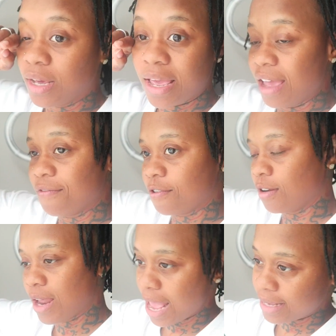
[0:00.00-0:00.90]
the
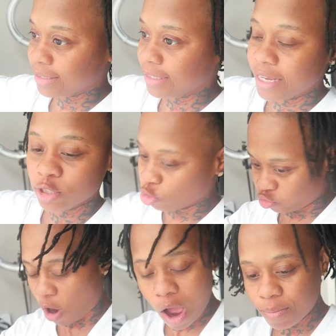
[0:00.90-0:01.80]
everlasting
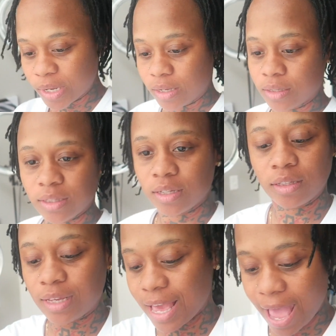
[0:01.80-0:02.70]
drama.
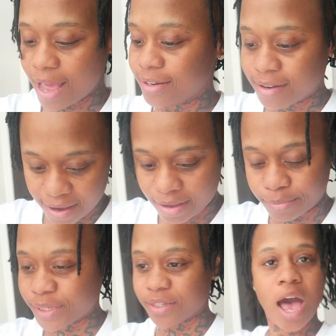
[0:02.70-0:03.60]
The
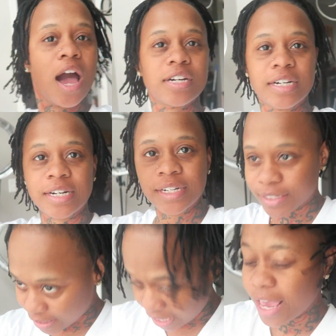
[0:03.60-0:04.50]
goddamn saga
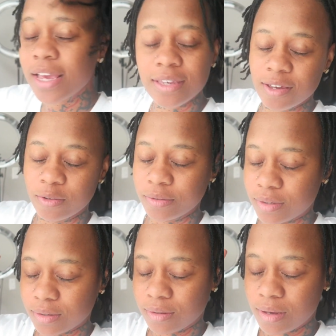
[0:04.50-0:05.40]

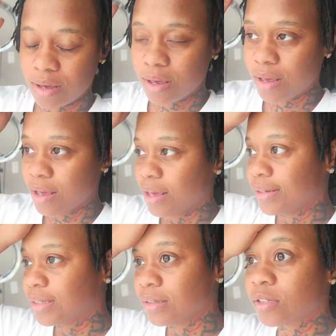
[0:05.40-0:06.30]
continues.
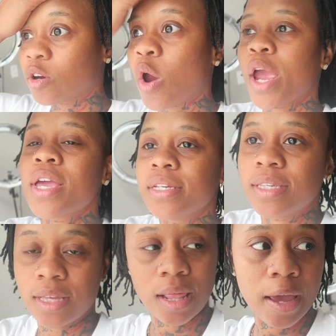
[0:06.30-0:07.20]
It's just
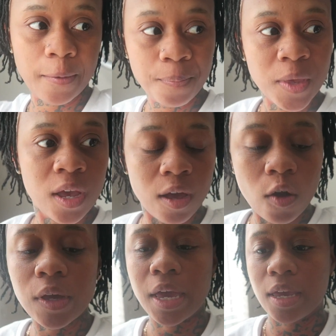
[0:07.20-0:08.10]
crazy. Like,
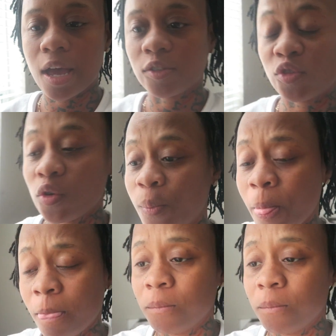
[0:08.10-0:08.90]
okay, y'all, so